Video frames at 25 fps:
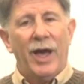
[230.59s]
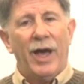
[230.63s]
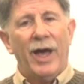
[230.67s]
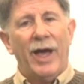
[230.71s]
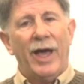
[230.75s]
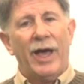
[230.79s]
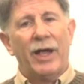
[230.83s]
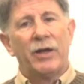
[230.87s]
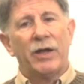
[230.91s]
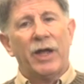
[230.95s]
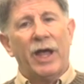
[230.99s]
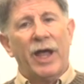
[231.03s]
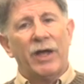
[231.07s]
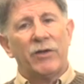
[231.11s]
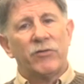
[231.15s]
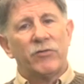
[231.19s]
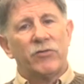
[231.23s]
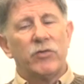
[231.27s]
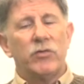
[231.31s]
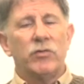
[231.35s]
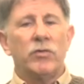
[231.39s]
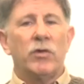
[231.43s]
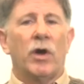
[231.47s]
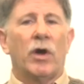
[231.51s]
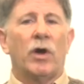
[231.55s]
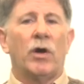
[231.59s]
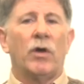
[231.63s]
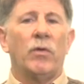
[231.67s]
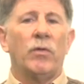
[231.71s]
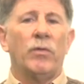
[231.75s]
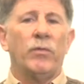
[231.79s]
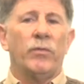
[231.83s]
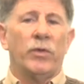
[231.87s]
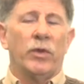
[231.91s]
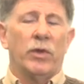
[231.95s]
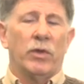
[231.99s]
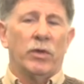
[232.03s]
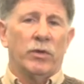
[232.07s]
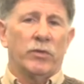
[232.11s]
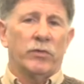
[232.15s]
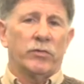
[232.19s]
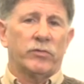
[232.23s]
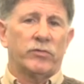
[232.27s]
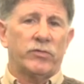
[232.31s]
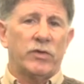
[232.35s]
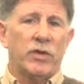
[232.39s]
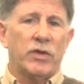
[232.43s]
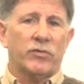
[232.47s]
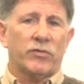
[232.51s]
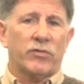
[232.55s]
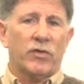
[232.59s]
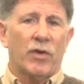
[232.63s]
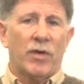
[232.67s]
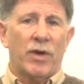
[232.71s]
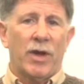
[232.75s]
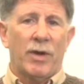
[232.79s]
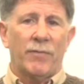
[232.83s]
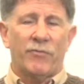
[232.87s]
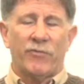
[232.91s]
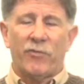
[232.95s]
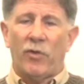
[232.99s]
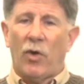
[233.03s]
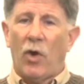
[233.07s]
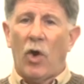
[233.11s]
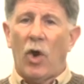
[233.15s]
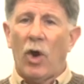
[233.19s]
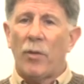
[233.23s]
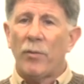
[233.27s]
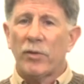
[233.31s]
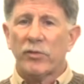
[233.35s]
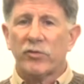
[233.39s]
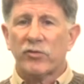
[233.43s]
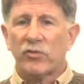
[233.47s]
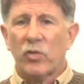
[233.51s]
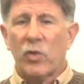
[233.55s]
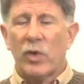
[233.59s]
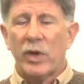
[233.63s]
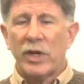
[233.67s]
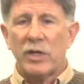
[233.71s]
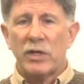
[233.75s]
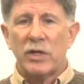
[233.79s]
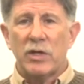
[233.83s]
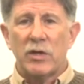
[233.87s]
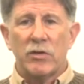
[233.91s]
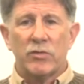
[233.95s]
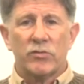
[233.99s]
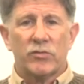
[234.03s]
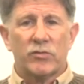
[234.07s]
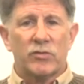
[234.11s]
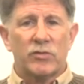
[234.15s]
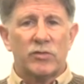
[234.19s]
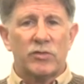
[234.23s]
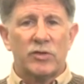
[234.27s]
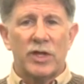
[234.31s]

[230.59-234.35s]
And as you know, CSRM for almost 20 years